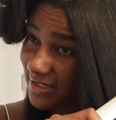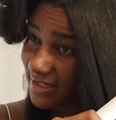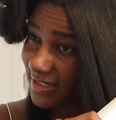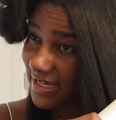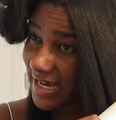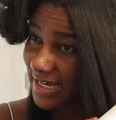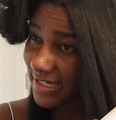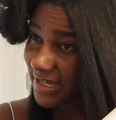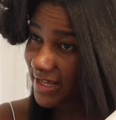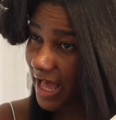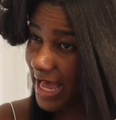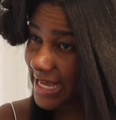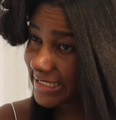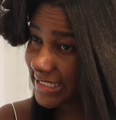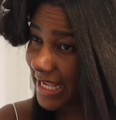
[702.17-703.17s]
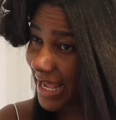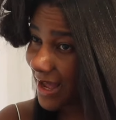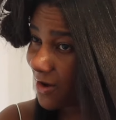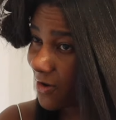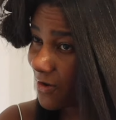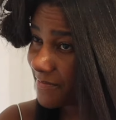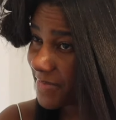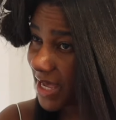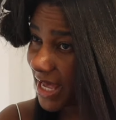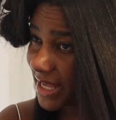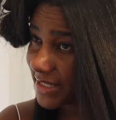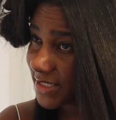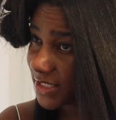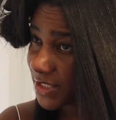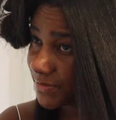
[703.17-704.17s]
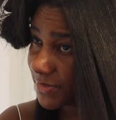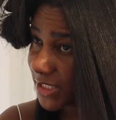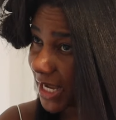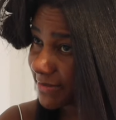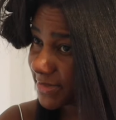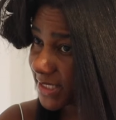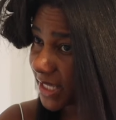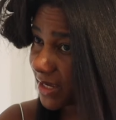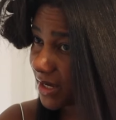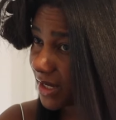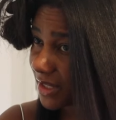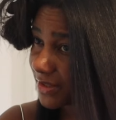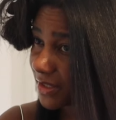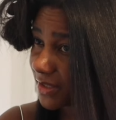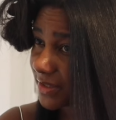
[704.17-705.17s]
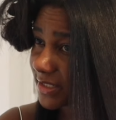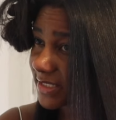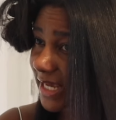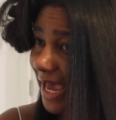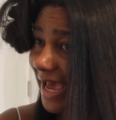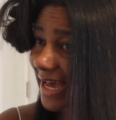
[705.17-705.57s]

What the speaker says: each strand that I'm straightening more than once, because